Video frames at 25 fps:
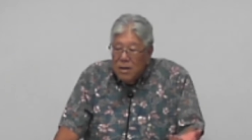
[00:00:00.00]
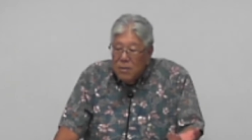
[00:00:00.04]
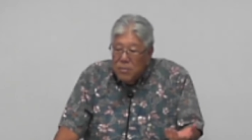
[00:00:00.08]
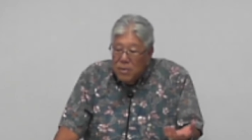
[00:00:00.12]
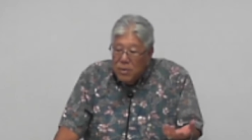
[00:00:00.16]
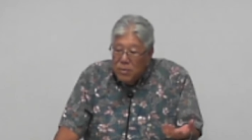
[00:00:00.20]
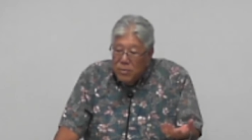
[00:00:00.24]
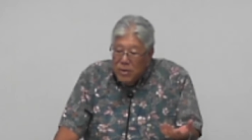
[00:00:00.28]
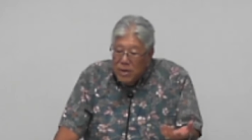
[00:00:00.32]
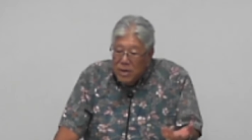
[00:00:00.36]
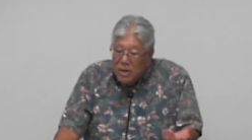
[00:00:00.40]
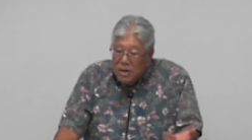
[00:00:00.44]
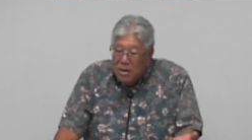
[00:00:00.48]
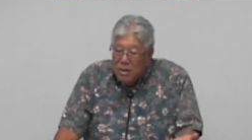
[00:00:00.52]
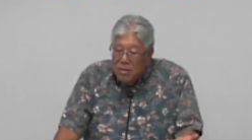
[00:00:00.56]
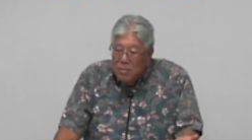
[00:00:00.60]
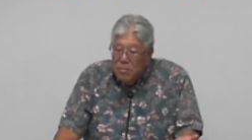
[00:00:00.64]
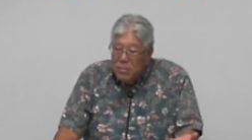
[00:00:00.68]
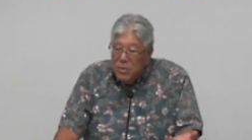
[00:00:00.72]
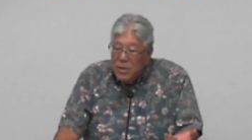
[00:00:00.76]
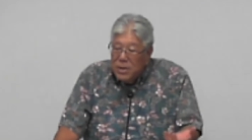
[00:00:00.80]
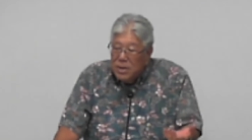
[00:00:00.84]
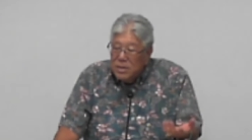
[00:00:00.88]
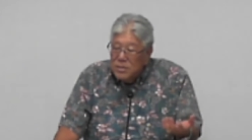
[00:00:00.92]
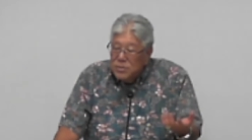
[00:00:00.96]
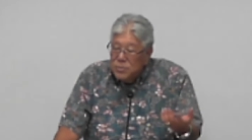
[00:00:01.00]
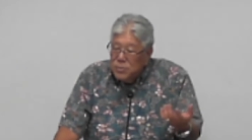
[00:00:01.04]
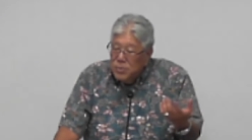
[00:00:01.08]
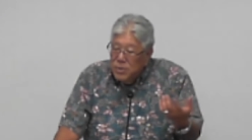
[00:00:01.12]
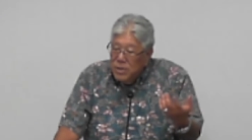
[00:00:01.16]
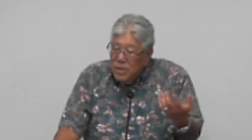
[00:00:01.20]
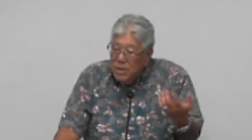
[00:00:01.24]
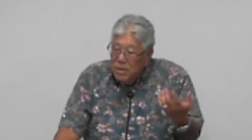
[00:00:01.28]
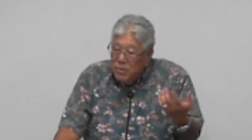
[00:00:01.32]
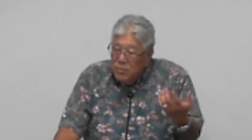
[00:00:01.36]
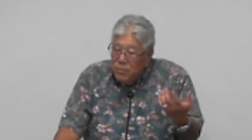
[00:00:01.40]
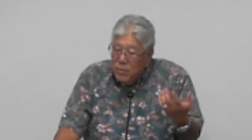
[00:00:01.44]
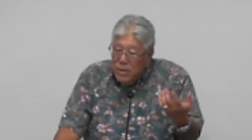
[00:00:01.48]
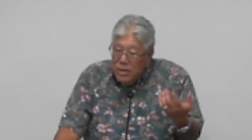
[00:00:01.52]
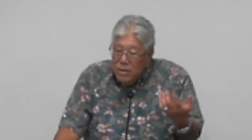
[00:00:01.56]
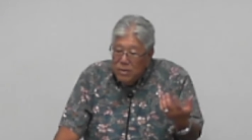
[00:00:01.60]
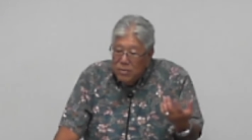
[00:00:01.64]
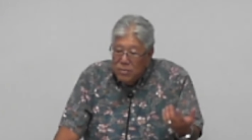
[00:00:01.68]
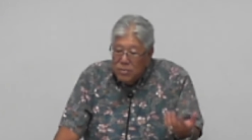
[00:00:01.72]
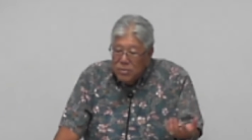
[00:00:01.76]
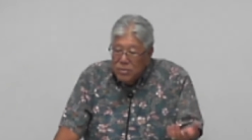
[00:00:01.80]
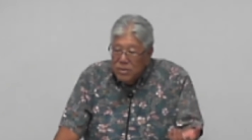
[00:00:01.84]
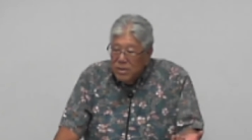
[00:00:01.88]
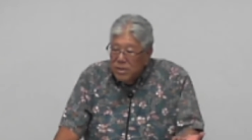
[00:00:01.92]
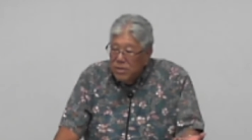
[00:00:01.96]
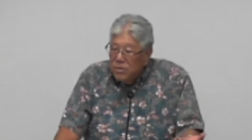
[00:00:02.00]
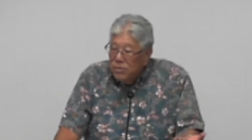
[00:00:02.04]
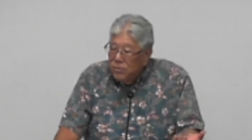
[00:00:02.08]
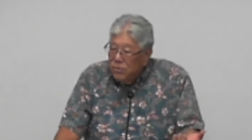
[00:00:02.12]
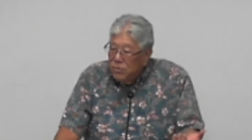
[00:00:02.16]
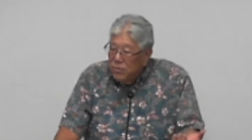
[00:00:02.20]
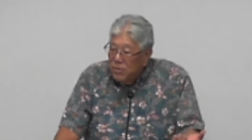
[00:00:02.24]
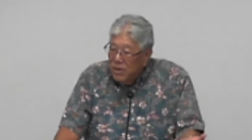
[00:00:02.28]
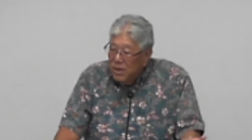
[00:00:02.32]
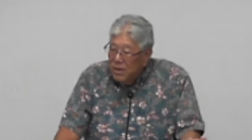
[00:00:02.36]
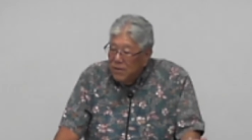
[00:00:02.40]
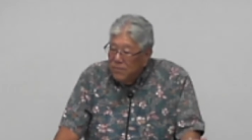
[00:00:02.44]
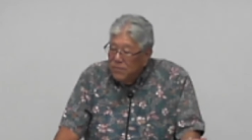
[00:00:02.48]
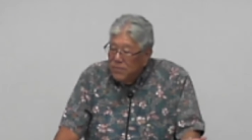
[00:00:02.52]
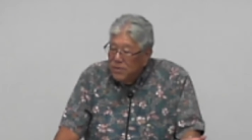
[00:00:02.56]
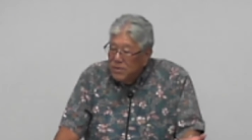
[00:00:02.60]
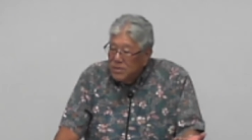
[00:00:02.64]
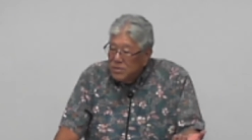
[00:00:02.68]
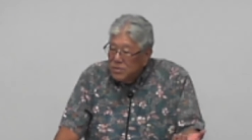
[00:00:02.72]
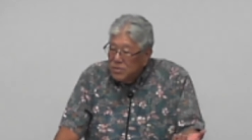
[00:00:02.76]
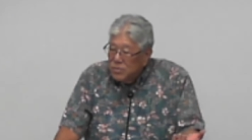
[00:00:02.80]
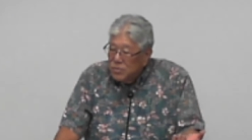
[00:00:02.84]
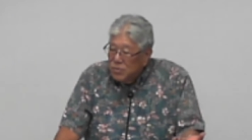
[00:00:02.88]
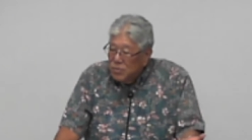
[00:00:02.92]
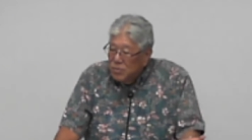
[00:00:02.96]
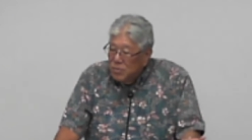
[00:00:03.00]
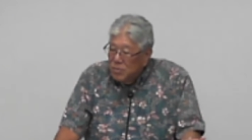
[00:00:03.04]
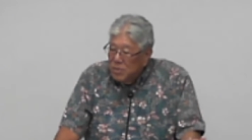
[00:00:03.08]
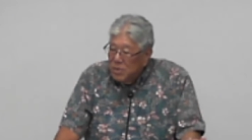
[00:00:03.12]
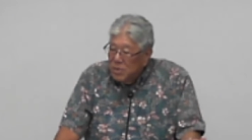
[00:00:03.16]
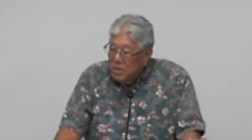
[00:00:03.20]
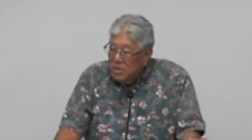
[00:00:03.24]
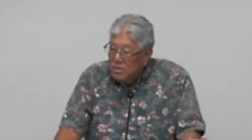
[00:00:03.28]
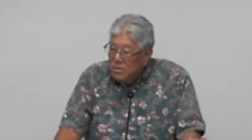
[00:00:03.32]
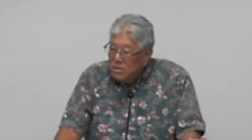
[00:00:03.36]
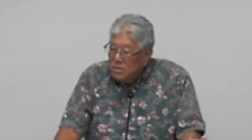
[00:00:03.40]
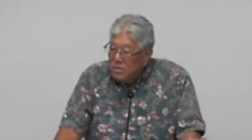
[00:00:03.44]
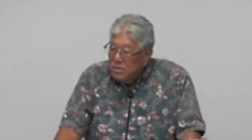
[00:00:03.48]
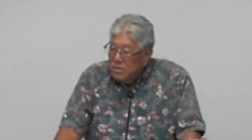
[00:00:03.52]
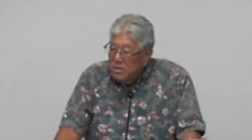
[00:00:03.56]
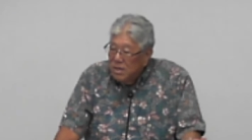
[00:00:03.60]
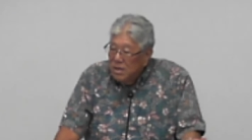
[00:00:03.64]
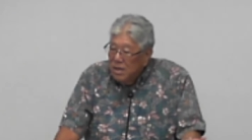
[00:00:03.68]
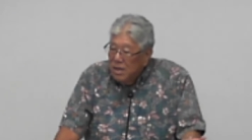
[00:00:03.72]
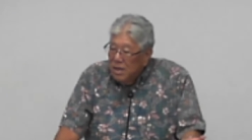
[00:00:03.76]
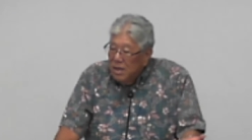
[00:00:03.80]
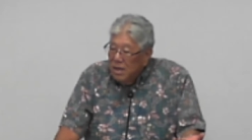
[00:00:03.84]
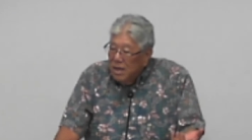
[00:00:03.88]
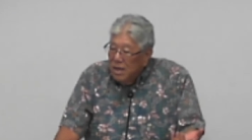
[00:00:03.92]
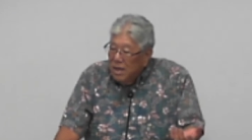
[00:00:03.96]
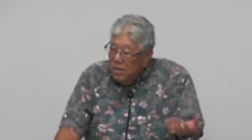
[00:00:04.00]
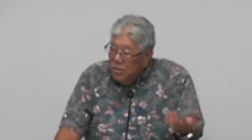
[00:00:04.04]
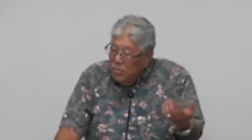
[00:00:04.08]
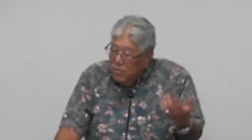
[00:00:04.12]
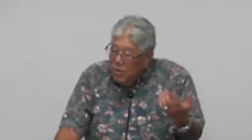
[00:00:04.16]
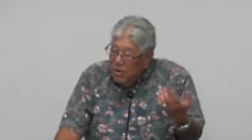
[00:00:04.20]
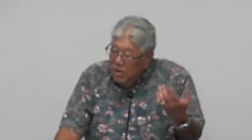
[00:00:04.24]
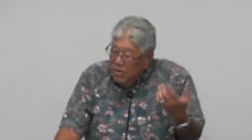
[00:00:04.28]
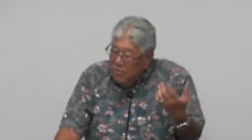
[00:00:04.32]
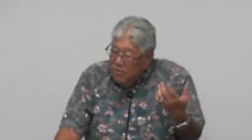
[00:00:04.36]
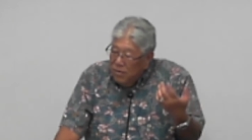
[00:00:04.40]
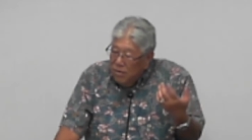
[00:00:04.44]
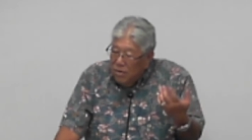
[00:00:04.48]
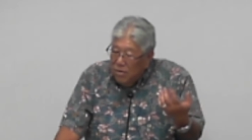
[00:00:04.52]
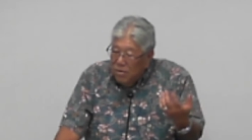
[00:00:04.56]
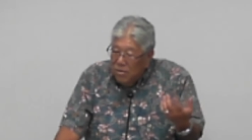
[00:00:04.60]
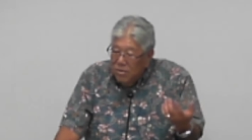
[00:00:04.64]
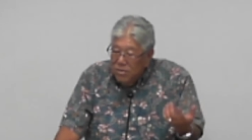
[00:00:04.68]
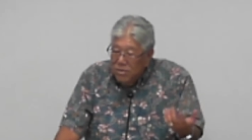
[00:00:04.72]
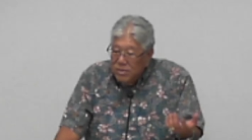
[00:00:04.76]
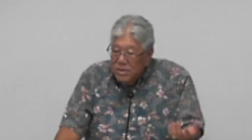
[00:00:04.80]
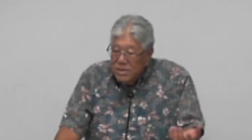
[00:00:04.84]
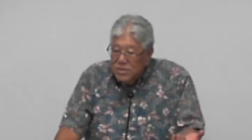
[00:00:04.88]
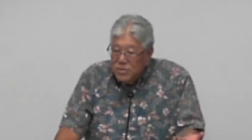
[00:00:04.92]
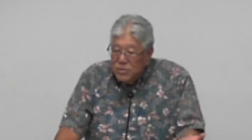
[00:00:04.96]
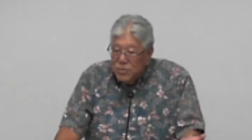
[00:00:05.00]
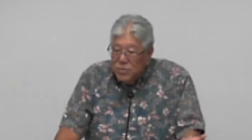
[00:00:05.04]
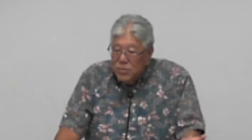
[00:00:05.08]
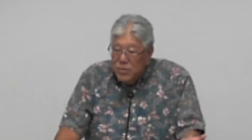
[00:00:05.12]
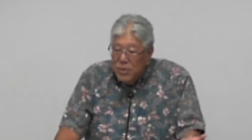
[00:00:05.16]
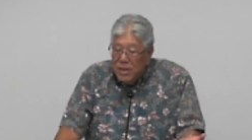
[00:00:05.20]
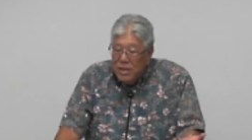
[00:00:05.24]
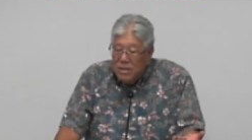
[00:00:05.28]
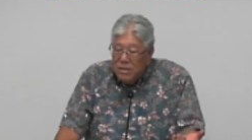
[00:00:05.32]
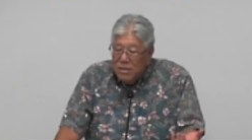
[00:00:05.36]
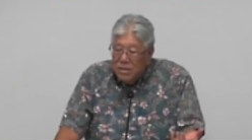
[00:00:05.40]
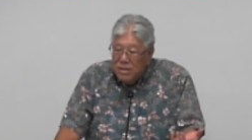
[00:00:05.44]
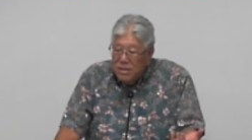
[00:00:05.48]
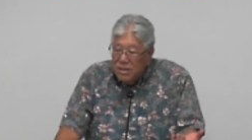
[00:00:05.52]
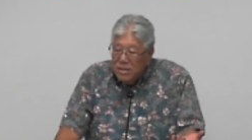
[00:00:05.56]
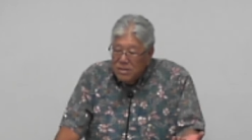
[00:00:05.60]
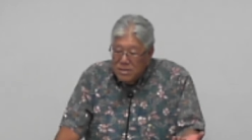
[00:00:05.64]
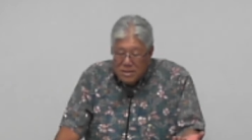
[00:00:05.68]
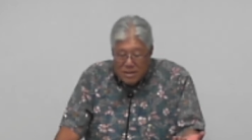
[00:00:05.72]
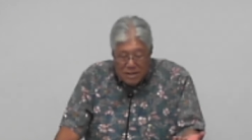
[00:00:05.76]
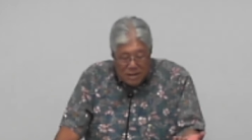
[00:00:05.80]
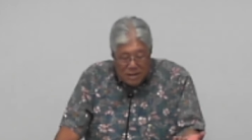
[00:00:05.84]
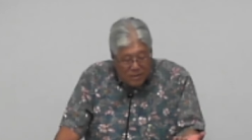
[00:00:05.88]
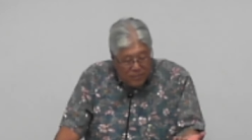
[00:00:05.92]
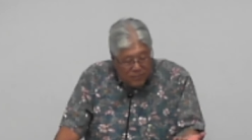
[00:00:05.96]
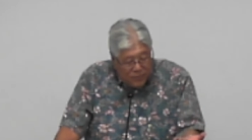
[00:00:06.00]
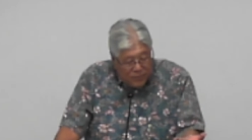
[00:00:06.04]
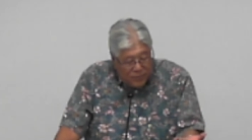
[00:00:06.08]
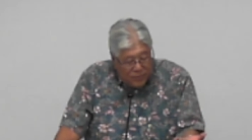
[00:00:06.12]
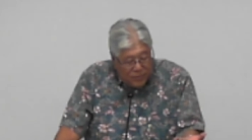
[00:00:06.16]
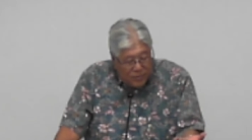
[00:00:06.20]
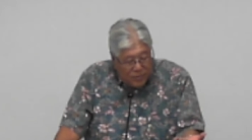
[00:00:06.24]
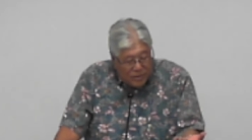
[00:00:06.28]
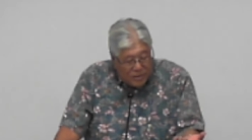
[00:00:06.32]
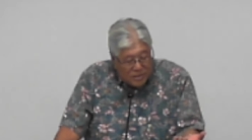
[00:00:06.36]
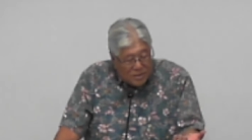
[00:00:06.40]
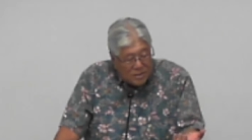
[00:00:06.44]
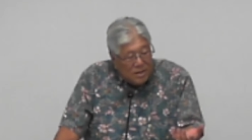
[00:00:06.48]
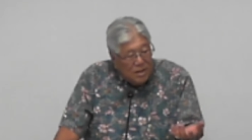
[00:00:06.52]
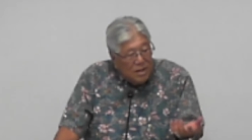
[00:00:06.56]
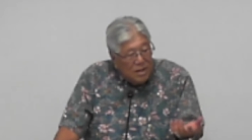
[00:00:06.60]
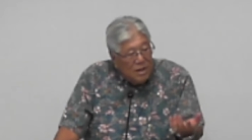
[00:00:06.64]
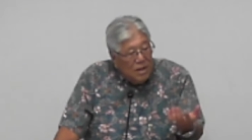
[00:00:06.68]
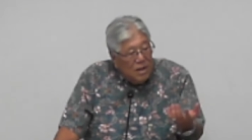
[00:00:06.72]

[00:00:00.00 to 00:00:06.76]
but we come because we, we know that you loved us so much and you have all these great things set up for us.